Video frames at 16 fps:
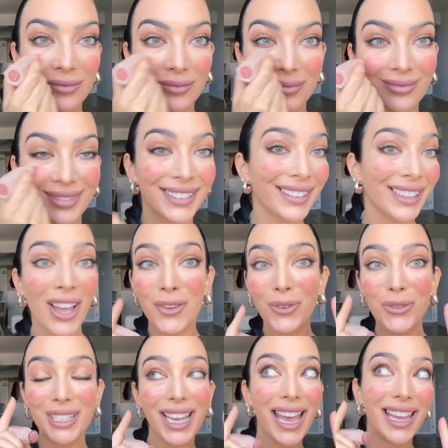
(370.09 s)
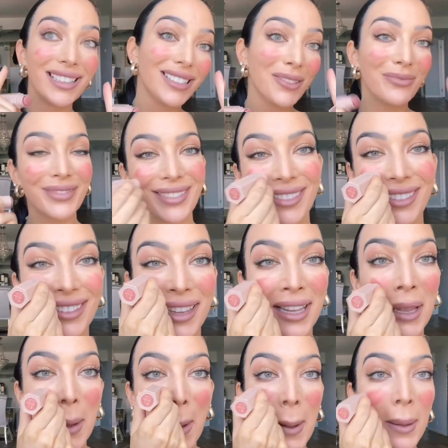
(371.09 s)
Then I'm going to look like Rosie and
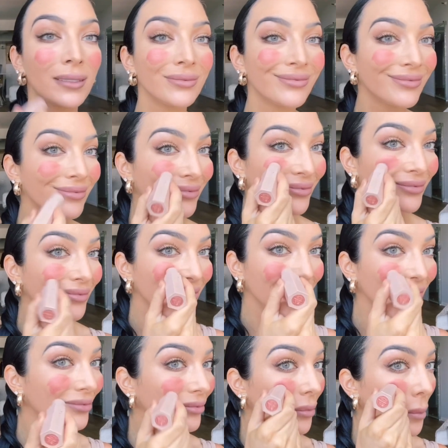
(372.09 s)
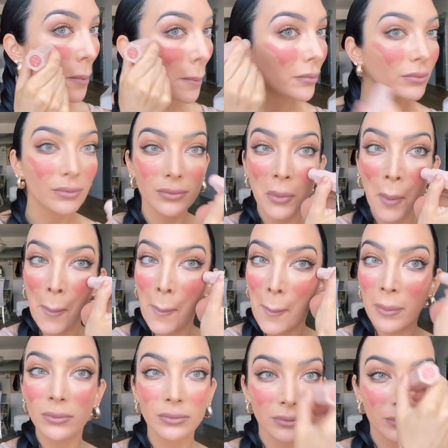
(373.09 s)
Jim and put on this
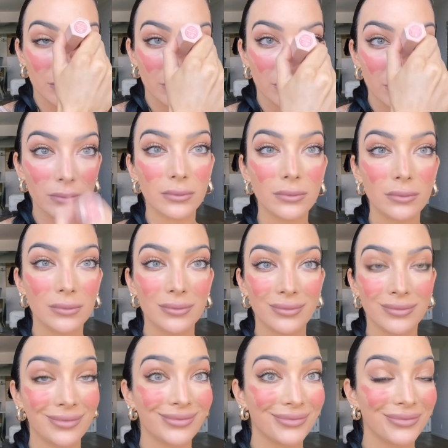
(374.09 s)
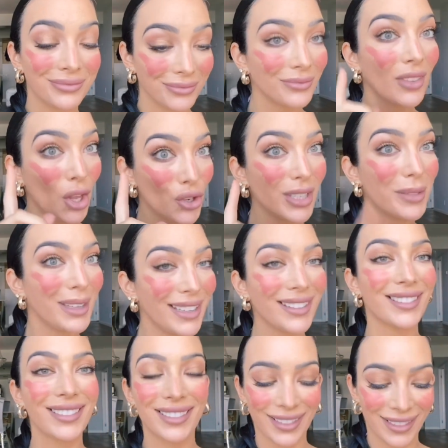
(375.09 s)
Fenty blush, which is the color
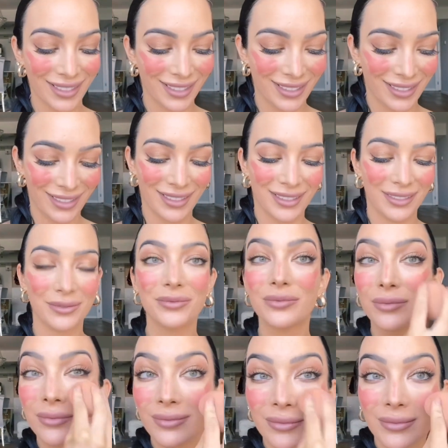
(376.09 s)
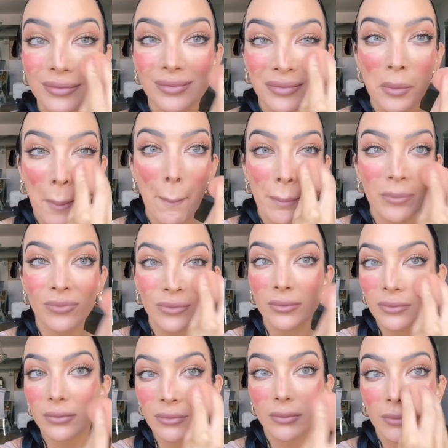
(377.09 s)
Beach Bum. It's a matchstick
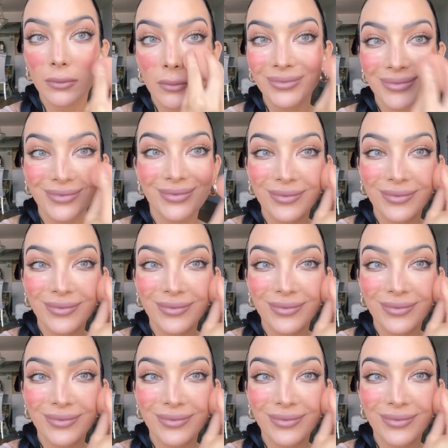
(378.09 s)
by Fenty Beauty.